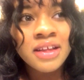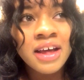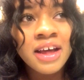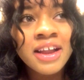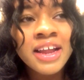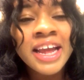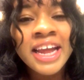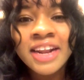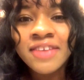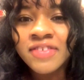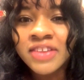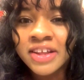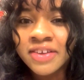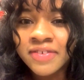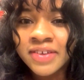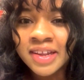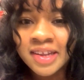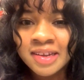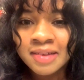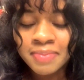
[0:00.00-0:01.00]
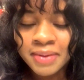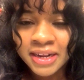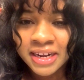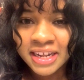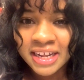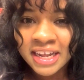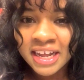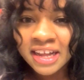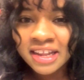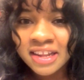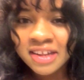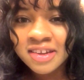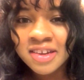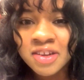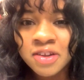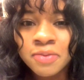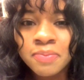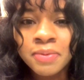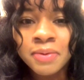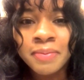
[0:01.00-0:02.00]
I can't even like really explain it. He got like
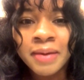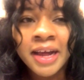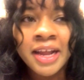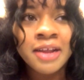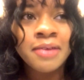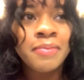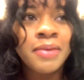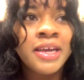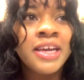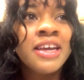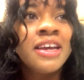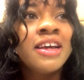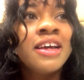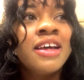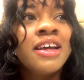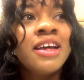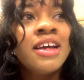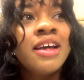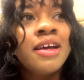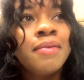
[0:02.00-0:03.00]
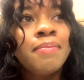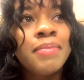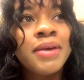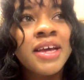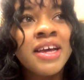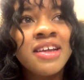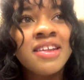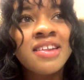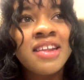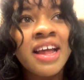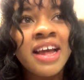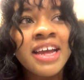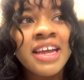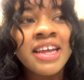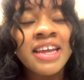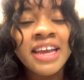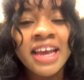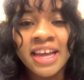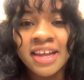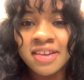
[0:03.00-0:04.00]
super mad at me because I
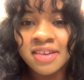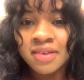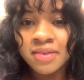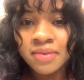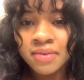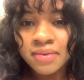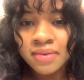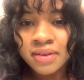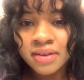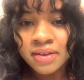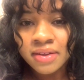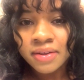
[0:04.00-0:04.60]
canceled.